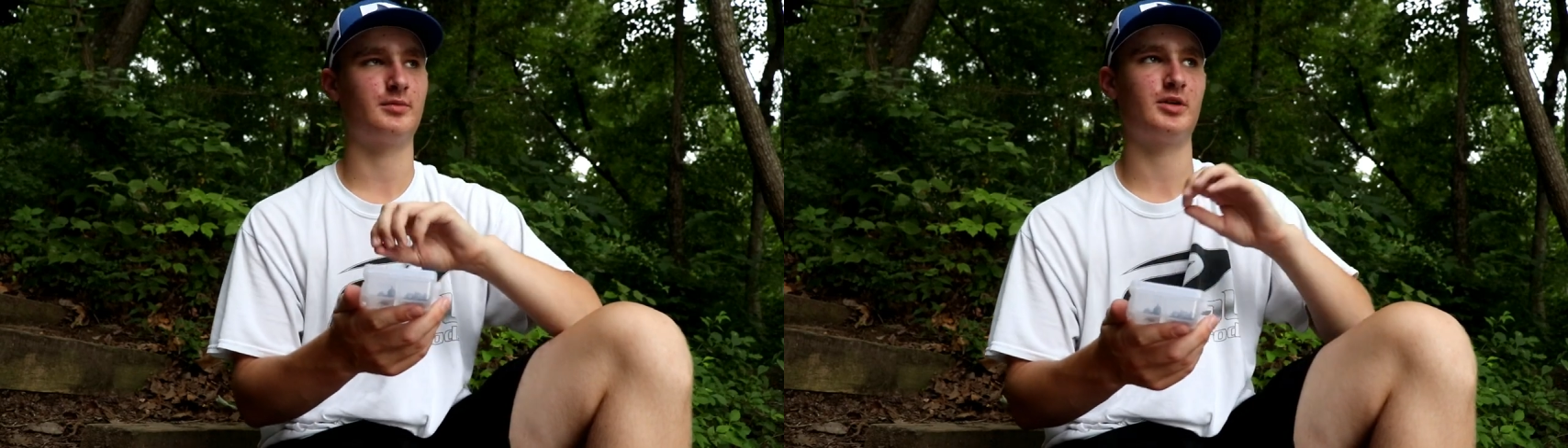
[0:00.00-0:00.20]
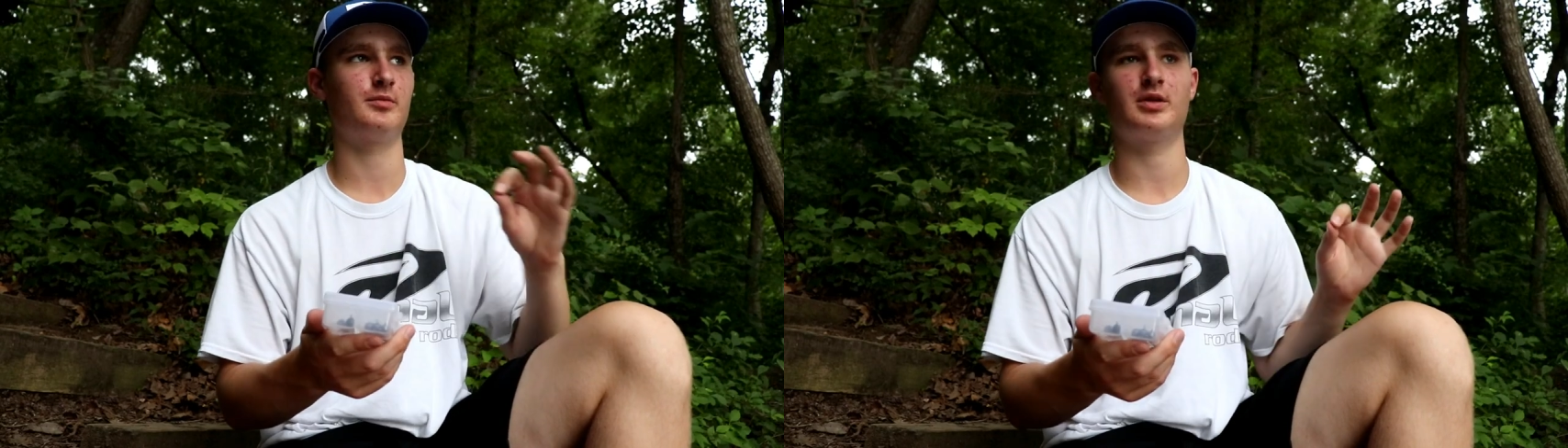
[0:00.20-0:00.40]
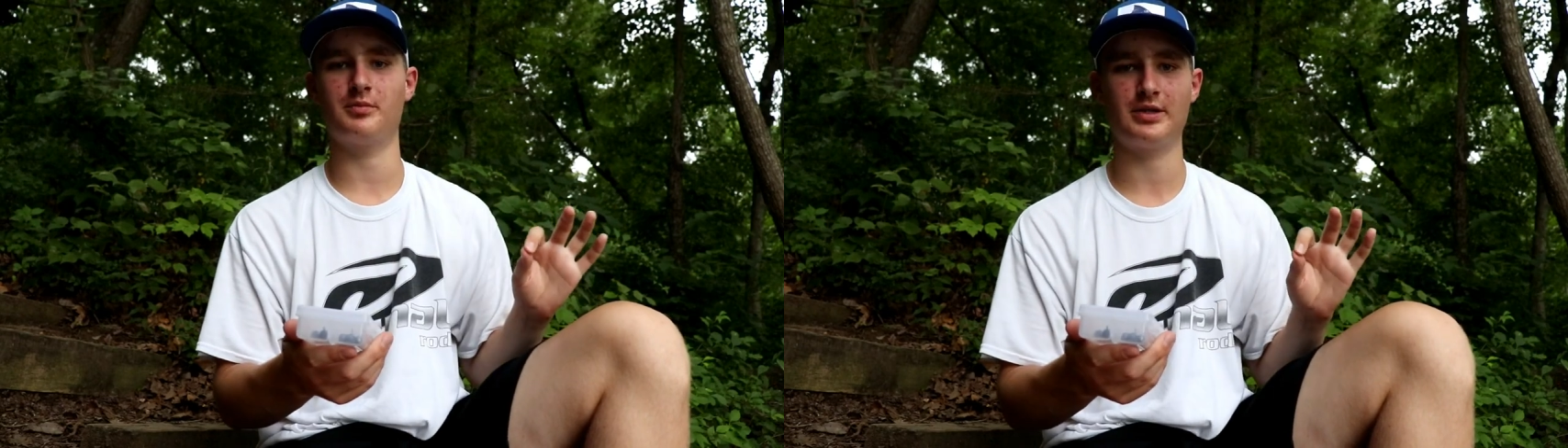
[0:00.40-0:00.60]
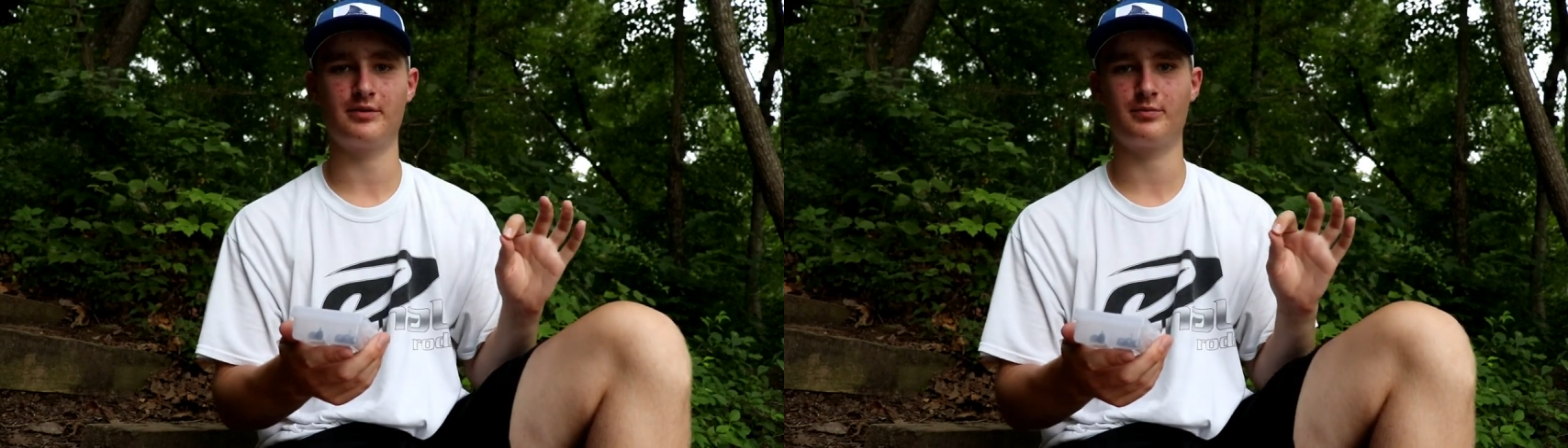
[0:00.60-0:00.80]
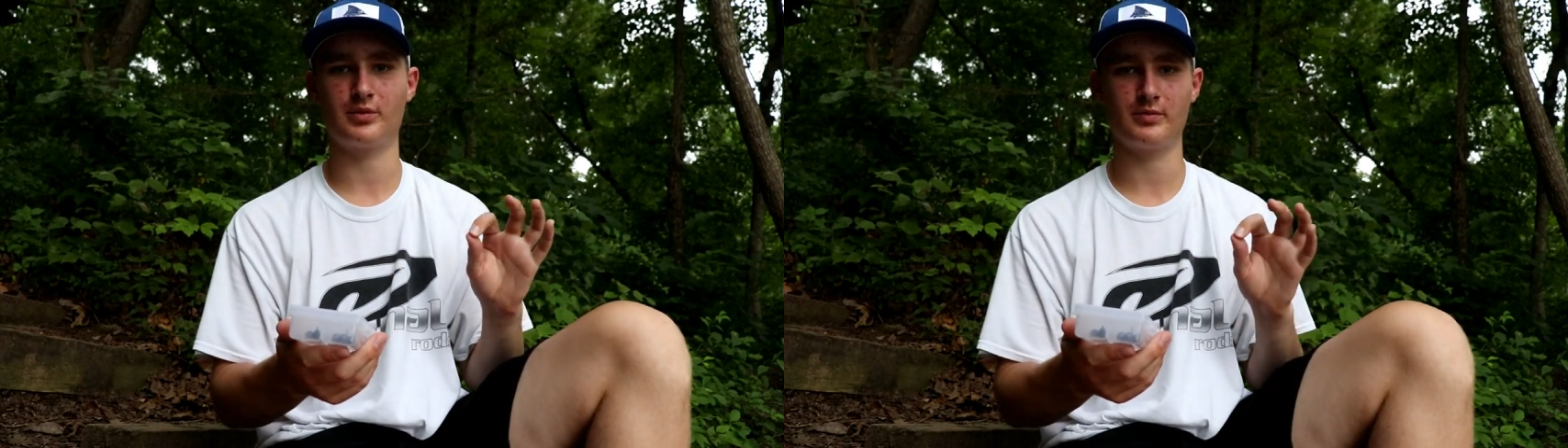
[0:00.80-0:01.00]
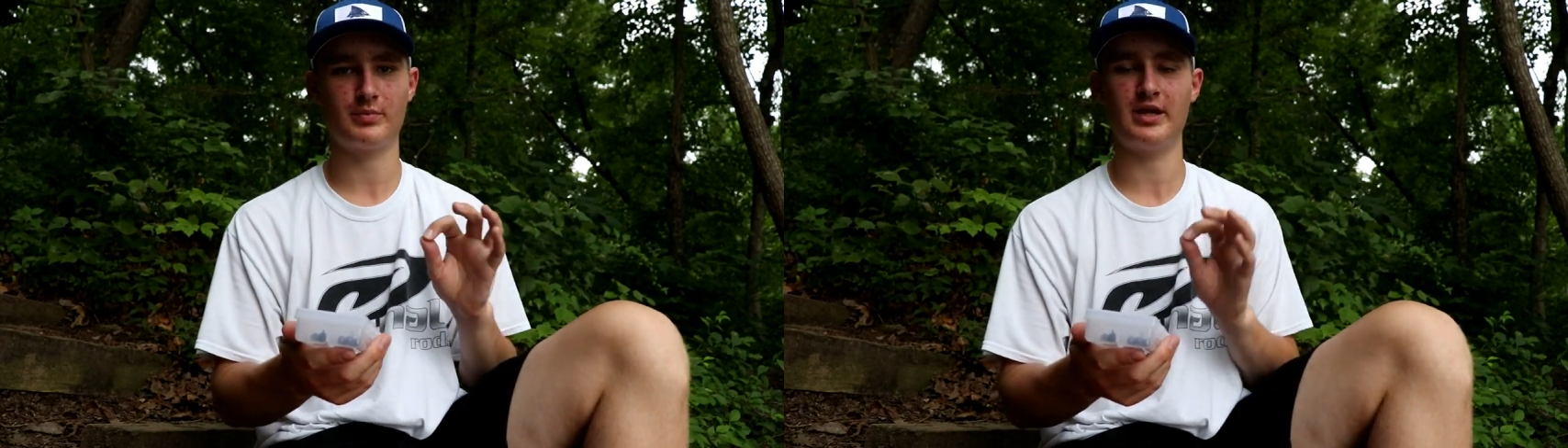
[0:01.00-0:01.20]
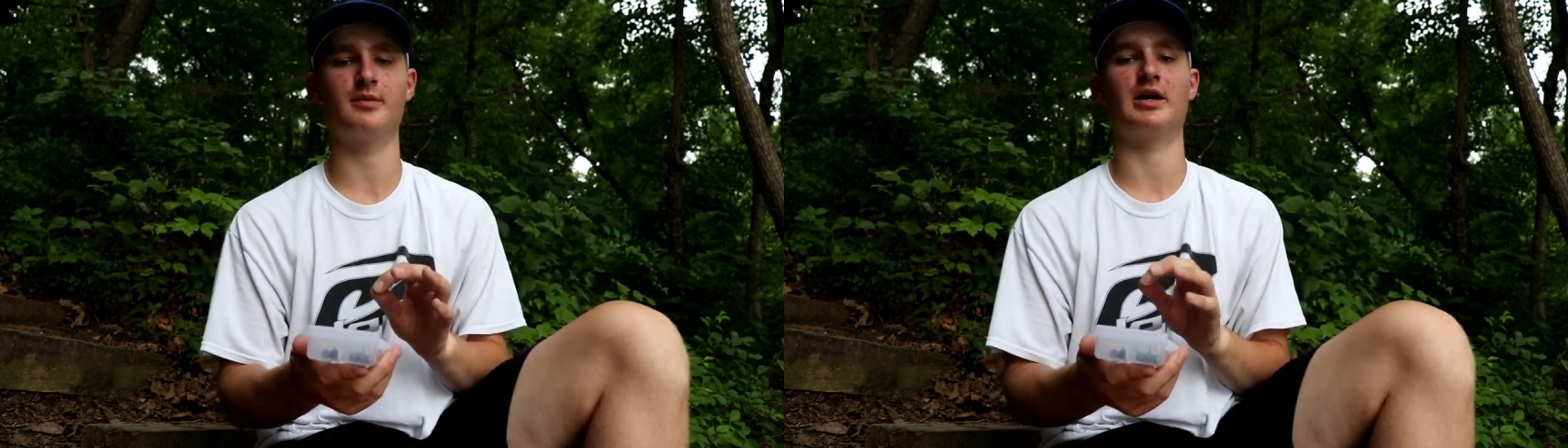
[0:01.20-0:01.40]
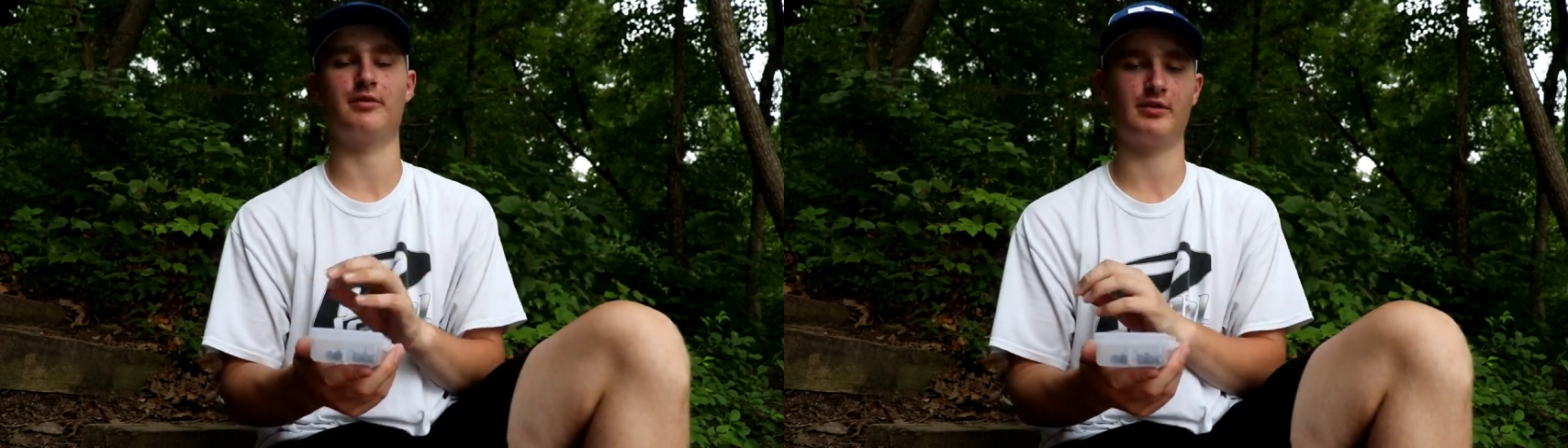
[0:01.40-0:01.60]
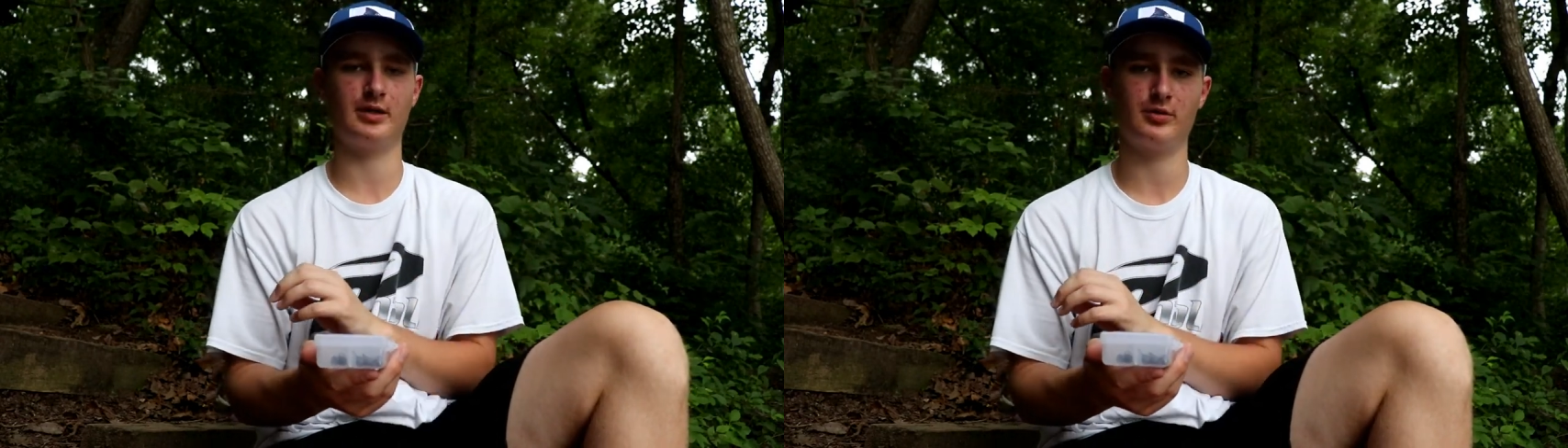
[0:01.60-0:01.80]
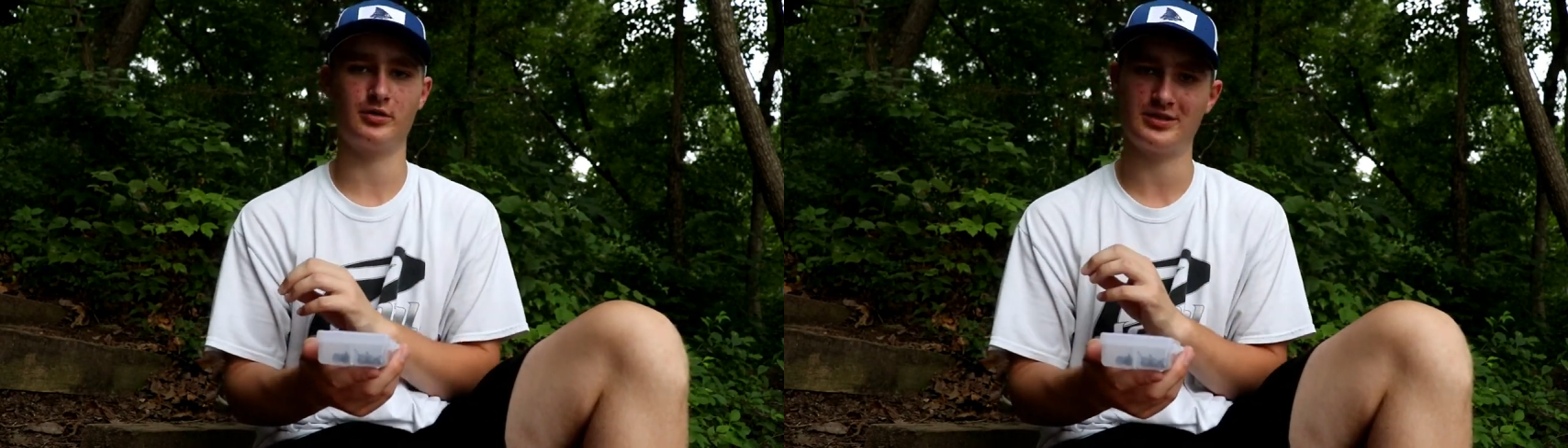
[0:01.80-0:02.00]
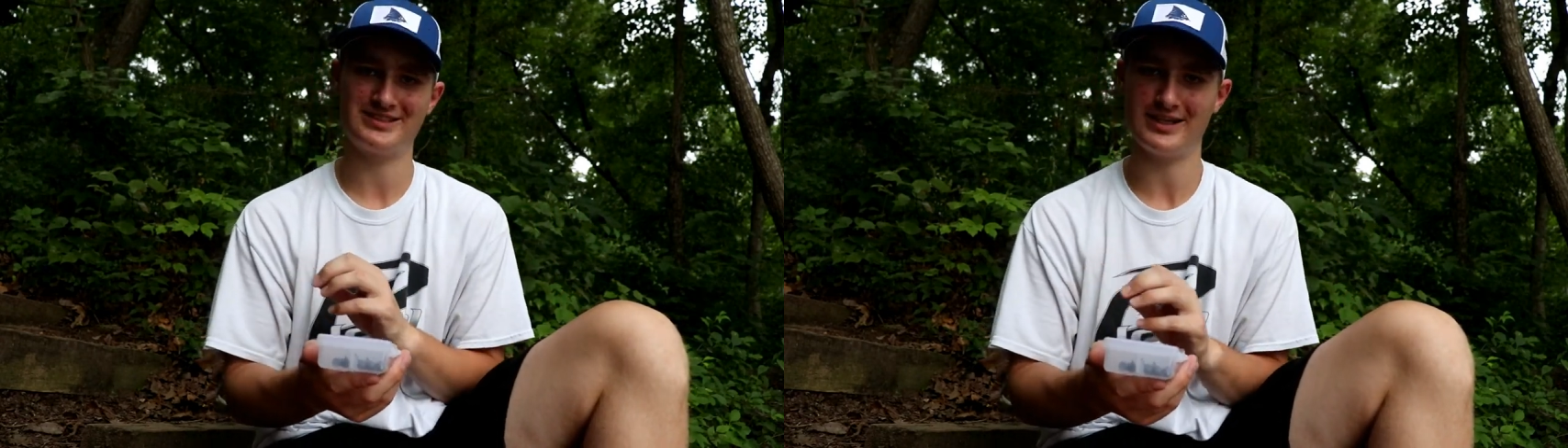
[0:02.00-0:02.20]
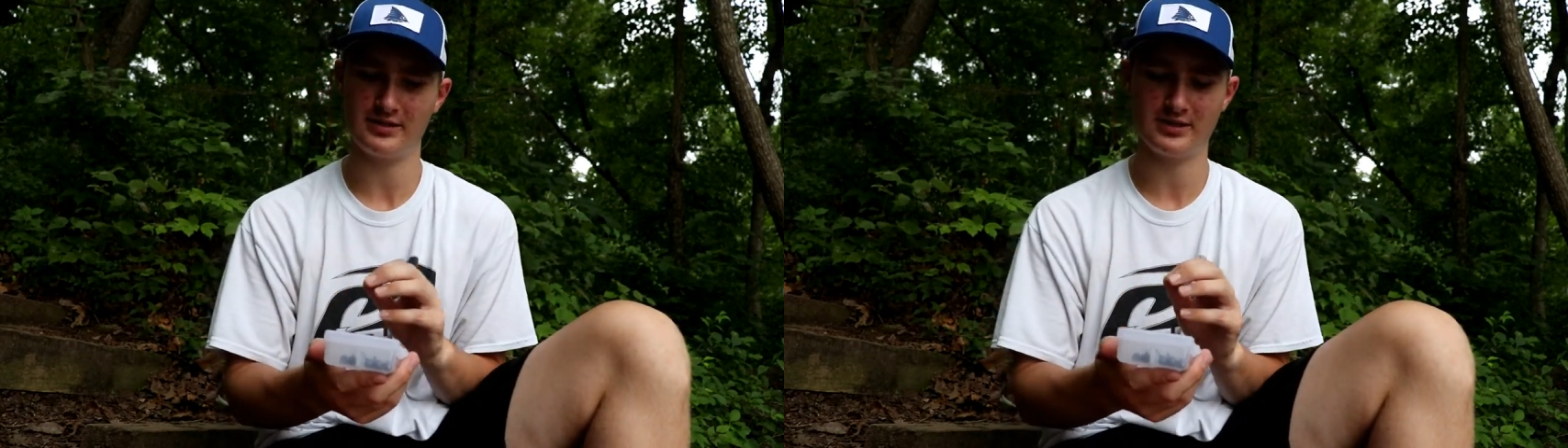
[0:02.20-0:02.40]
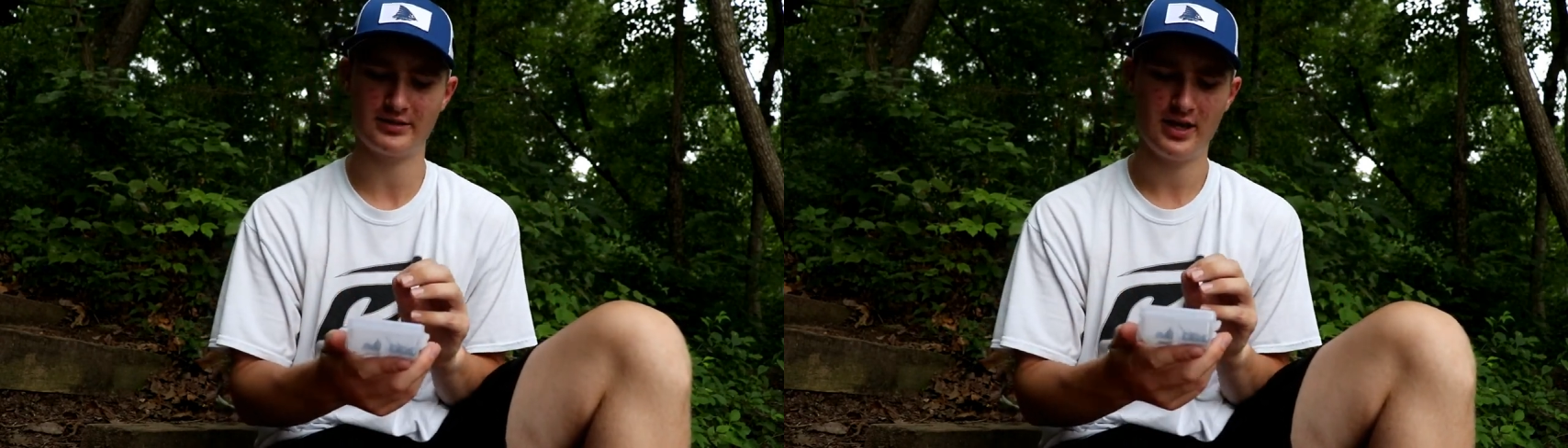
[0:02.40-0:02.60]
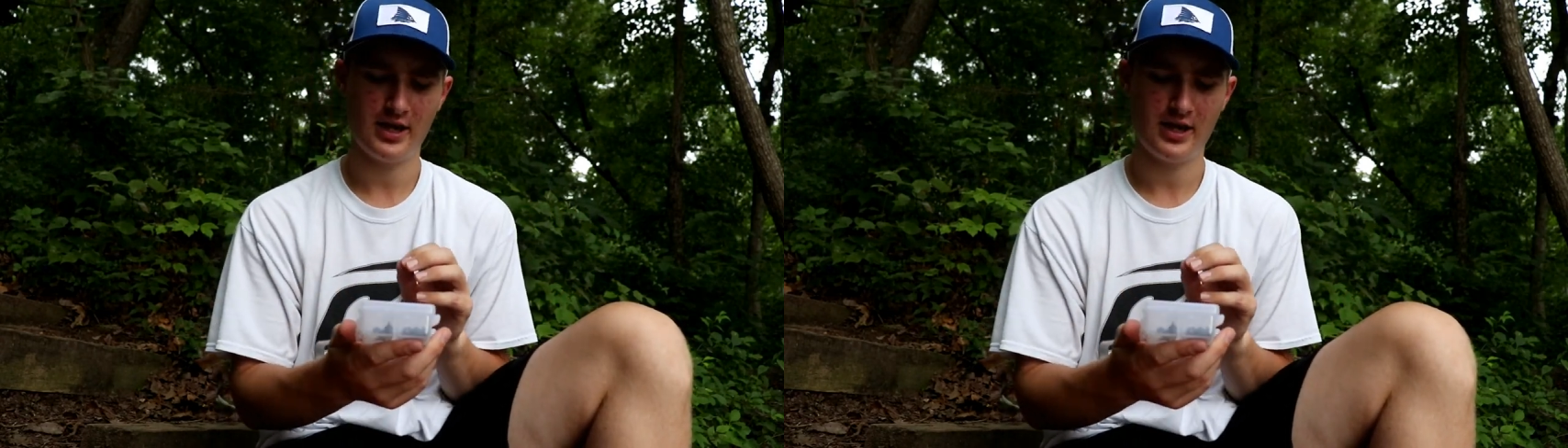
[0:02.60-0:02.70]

I'm not being paid by Flambeau to say this,